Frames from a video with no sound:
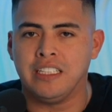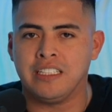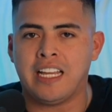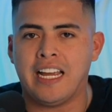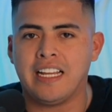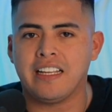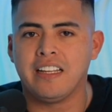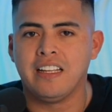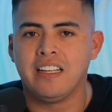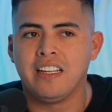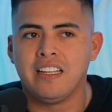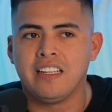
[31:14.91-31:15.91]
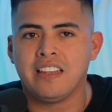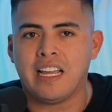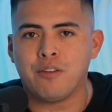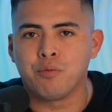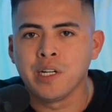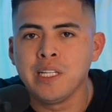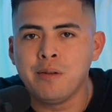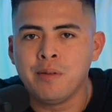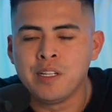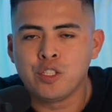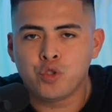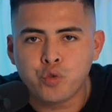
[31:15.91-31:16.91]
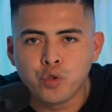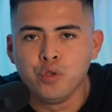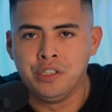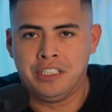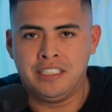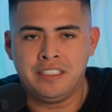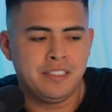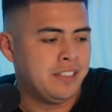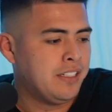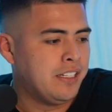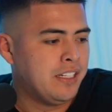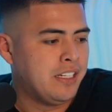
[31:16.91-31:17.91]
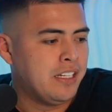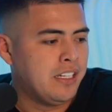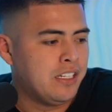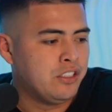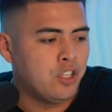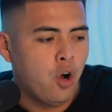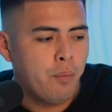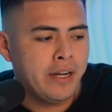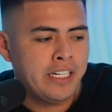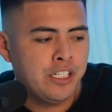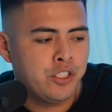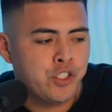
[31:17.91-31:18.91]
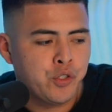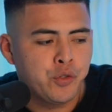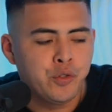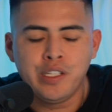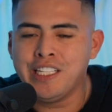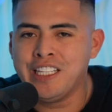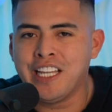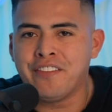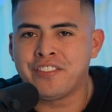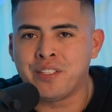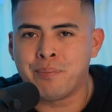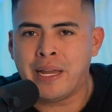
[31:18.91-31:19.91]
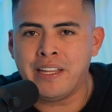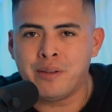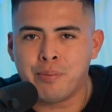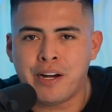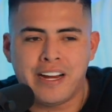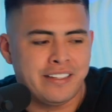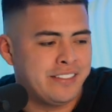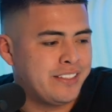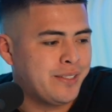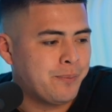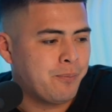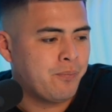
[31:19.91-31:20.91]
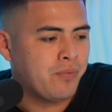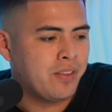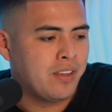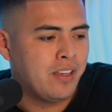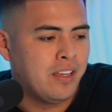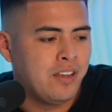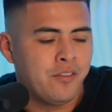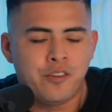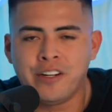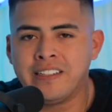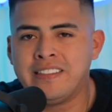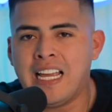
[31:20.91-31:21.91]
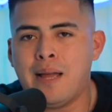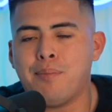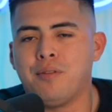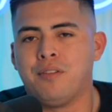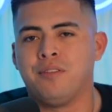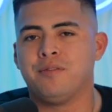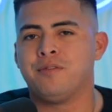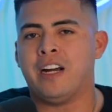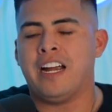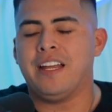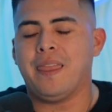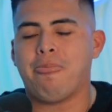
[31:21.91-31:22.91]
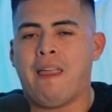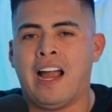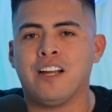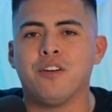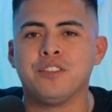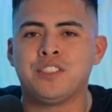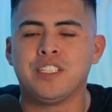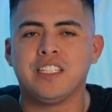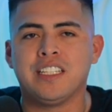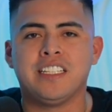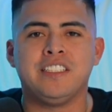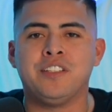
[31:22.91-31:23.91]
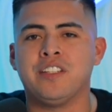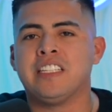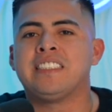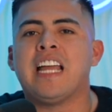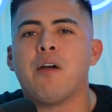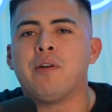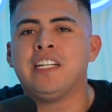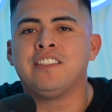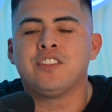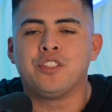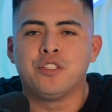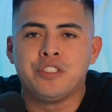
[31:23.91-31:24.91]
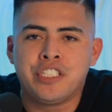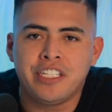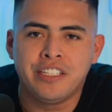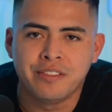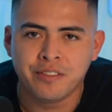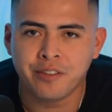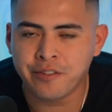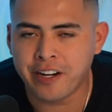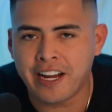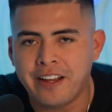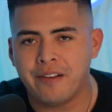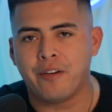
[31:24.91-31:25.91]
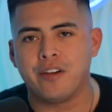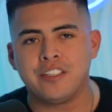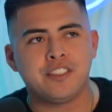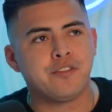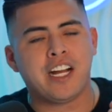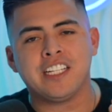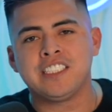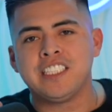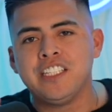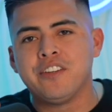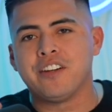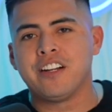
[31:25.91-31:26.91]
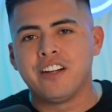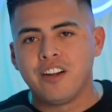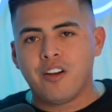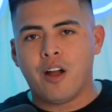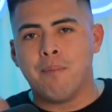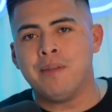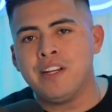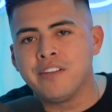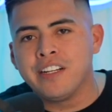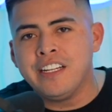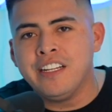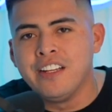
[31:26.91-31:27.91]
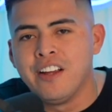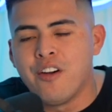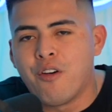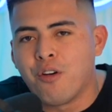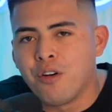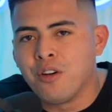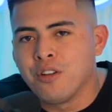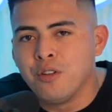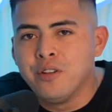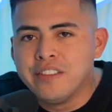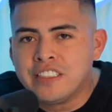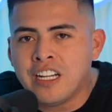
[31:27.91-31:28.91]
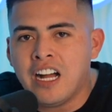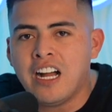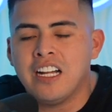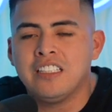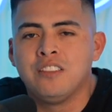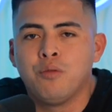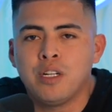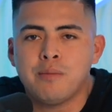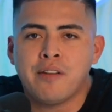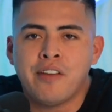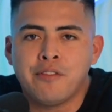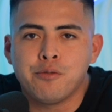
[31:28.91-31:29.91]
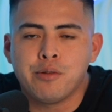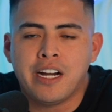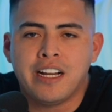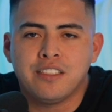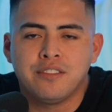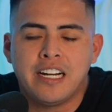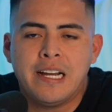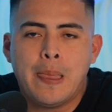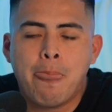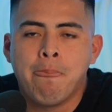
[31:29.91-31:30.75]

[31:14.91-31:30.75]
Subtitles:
like really truly, nobody truly loves to pay the price. For example, right? I go into, let's say I went into Gucci, right? Or Givenchy or Amiri or Louis Vuitton, one of my favorite brands, right?